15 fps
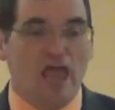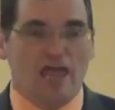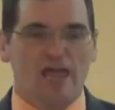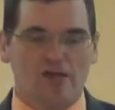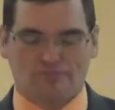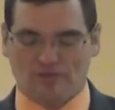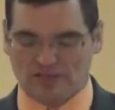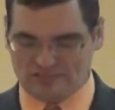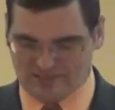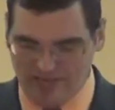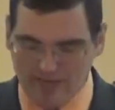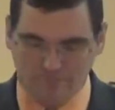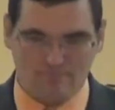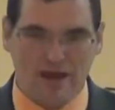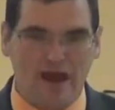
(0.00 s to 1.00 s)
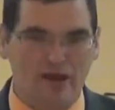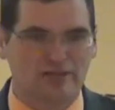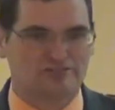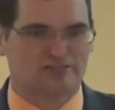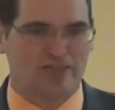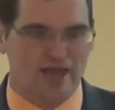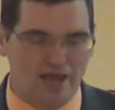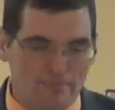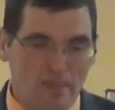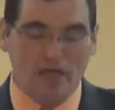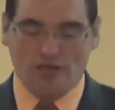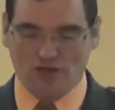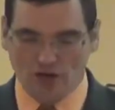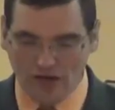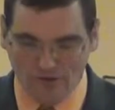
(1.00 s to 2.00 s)
If you skip marriage camp,
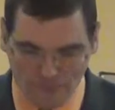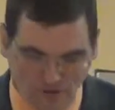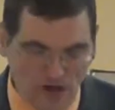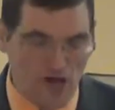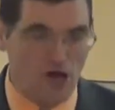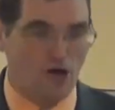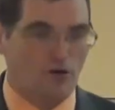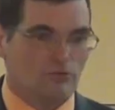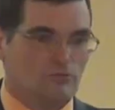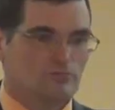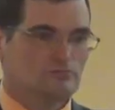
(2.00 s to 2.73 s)
you're a fool.